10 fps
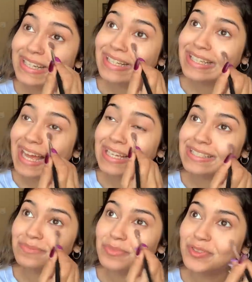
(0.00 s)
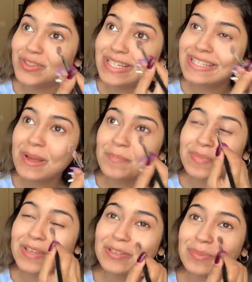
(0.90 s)
nice movies.
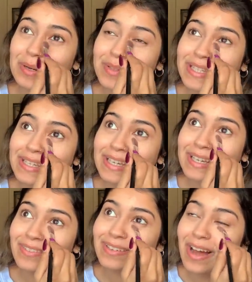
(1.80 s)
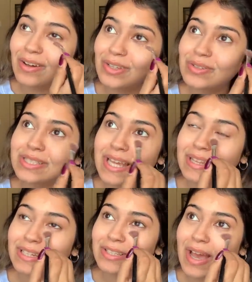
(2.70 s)
You might be thinking, now you said
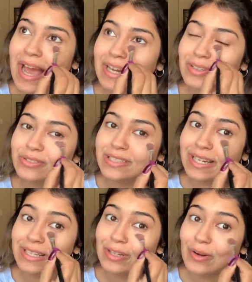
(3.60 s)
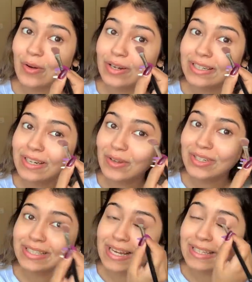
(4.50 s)
that you had to study a lot and now
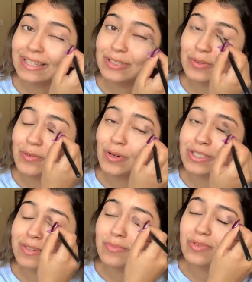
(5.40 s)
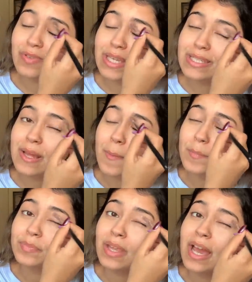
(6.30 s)
you're telling that you were watching movies.
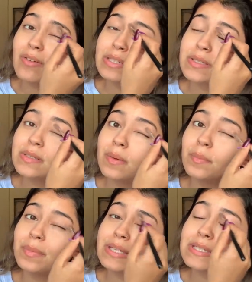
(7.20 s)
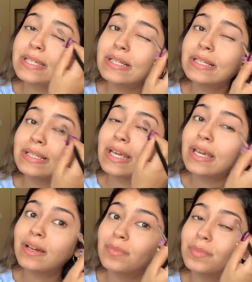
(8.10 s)
I was basically
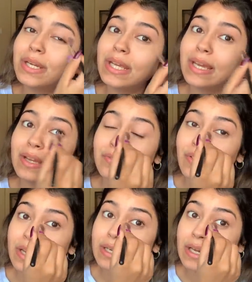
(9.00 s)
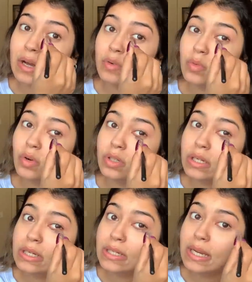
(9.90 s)
taking a break and finding out what
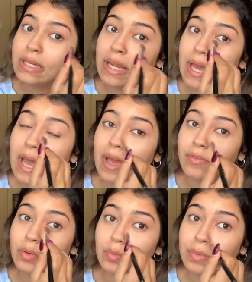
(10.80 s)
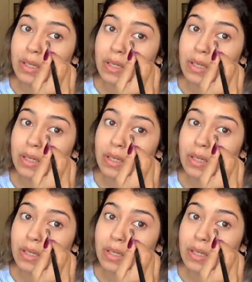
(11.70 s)
content I have to make.